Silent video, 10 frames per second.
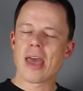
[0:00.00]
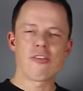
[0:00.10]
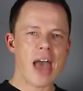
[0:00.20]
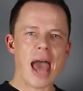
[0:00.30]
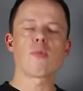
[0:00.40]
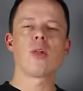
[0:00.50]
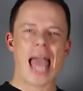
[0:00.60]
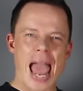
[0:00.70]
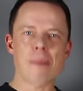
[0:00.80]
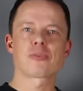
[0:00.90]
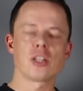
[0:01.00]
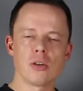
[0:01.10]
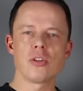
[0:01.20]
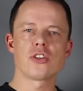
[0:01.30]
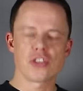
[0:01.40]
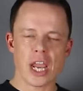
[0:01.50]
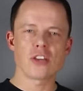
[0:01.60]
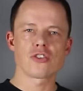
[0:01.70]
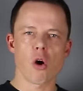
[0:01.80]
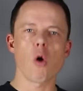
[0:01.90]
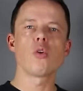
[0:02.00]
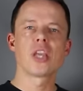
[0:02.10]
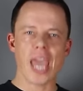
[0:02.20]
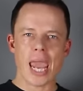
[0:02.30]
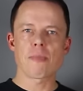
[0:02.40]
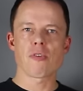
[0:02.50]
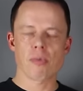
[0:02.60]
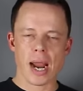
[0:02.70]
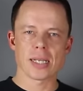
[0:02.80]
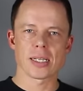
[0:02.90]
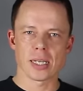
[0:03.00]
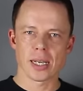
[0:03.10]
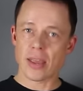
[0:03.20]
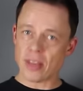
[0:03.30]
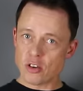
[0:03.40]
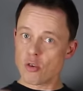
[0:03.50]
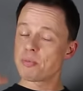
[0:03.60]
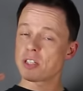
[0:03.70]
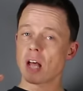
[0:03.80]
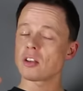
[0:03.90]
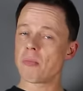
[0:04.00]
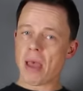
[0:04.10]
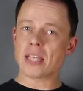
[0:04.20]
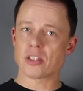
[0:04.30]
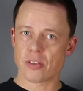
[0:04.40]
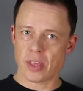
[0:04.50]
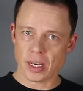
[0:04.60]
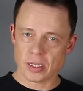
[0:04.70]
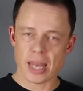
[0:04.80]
And that will absolutely change the whole game of practicing. And then you start to master things.